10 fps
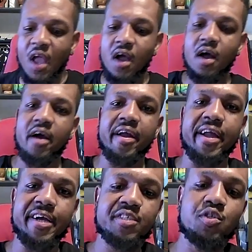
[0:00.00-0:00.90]
Alright
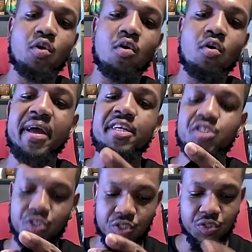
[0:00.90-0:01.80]
guys, so I managed
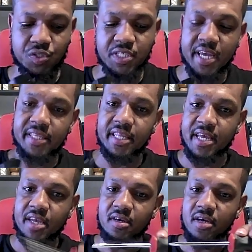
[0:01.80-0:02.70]
to take
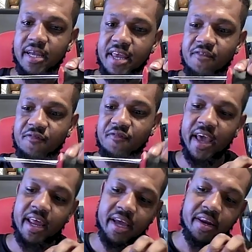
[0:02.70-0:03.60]
again, a
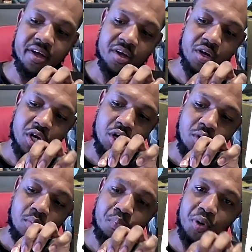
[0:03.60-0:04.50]
flathead,
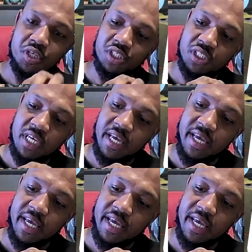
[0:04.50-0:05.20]
push the